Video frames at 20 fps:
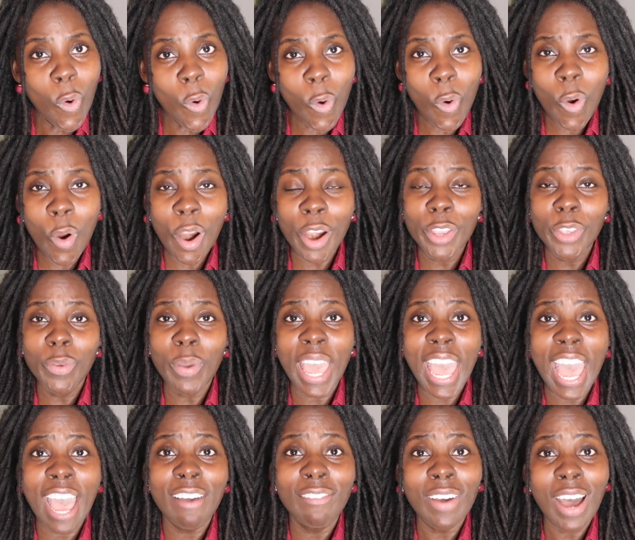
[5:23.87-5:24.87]
or you
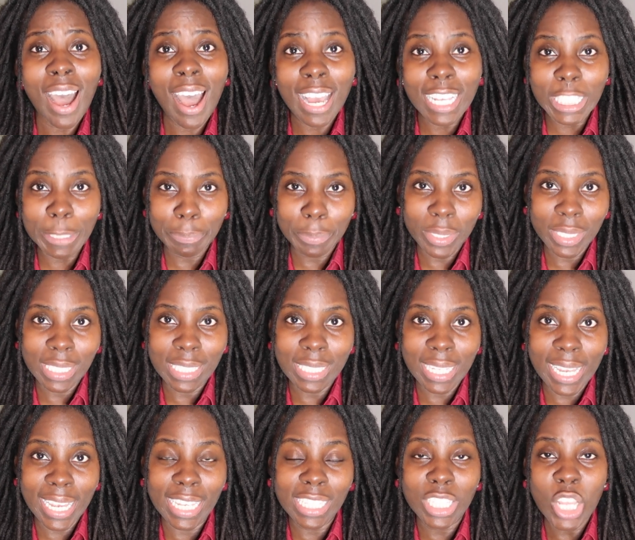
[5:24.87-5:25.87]
have hospital
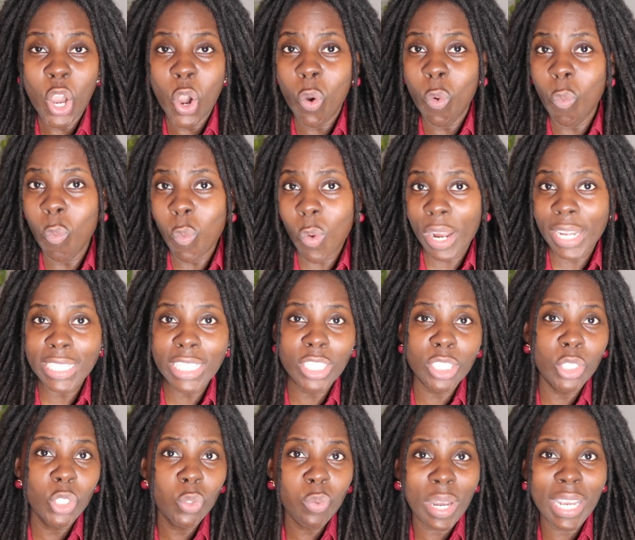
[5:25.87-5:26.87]
stays once
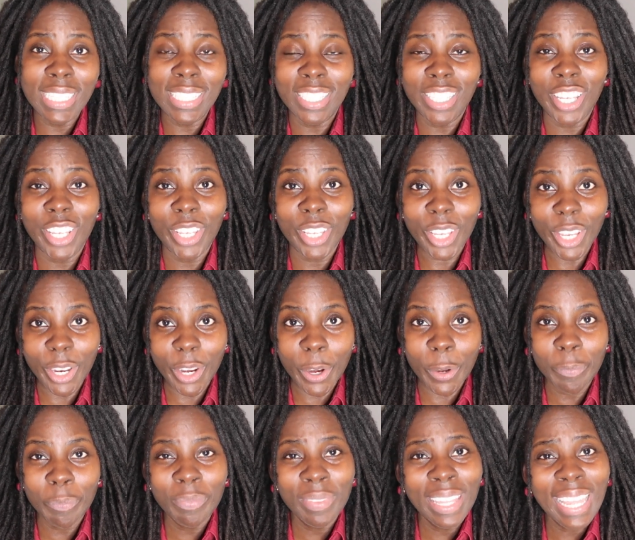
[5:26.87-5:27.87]
or twice a
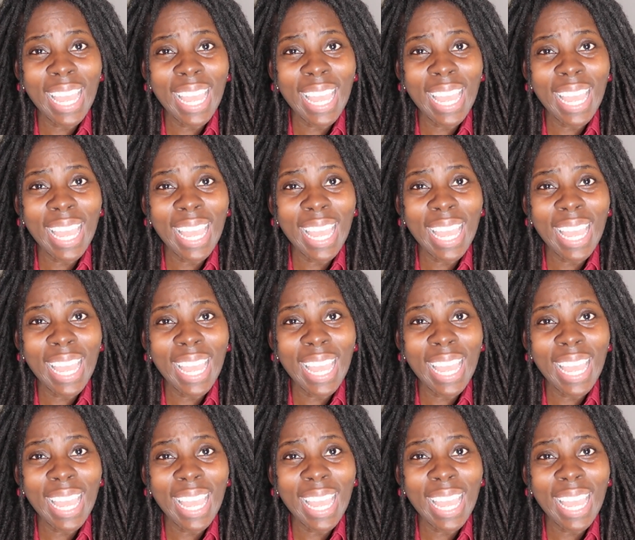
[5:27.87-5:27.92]
year.